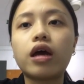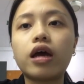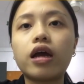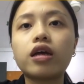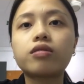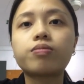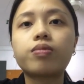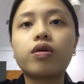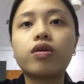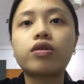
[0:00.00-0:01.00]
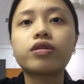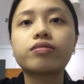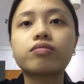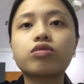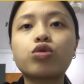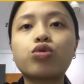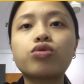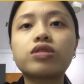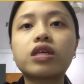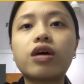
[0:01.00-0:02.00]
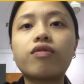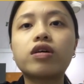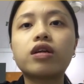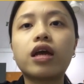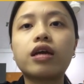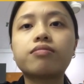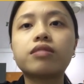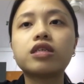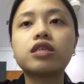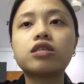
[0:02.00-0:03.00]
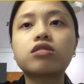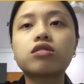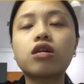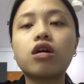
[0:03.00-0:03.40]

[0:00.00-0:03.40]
8.278 minutes.